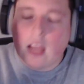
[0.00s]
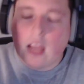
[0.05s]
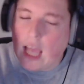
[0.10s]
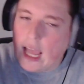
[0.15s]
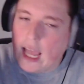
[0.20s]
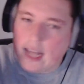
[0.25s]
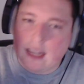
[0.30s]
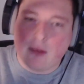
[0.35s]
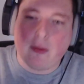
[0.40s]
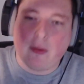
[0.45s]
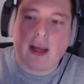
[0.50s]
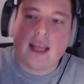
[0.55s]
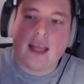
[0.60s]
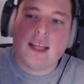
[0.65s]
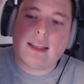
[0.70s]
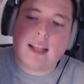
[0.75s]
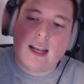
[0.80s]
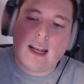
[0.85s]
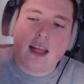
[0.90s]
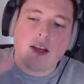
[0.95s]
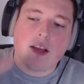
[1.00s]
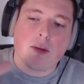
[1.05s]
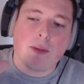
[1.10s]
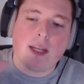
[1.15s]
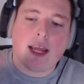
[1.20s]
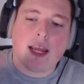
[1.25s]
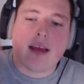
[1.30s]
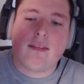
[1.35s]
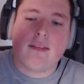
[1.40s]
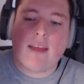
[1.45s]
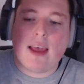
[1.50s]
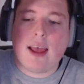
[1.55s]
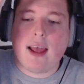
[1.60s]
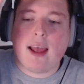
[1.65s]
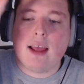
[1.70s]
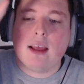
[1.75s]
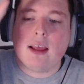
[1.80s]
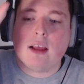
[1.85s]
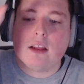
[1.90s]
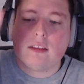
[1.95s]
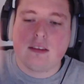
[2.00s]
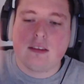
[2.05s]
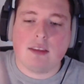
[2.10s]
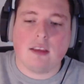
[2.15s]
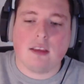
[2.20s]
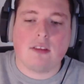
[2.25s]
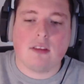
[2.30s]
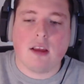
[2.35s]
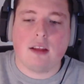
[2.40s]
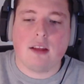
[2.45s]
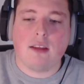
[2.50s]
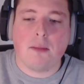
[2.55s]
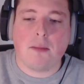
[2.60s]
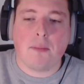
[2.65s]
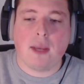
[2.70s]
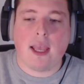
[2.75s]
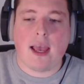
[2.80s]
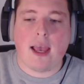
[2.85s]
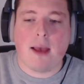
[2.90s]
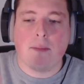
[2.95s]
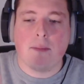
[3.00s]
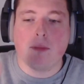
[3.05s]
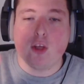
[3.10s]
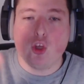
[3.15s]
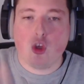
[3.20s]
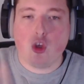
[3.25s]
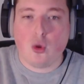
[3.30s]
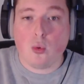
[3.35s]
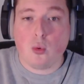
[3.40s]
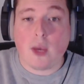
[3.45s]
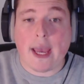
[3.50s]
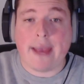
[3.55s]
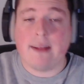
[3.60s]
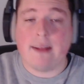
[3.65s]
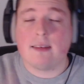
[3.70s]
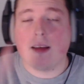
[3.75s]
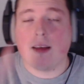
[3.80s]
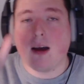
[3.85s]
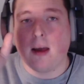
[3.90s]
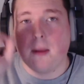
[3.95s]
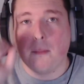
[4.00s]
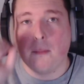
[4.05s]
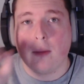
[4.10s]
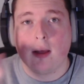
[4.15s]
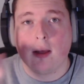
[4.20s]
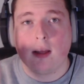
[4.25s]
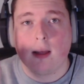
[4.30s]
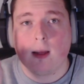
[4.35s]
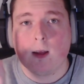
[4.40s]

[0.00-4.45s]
Anyway, the link will be down there. 6:30 p.m. UK time.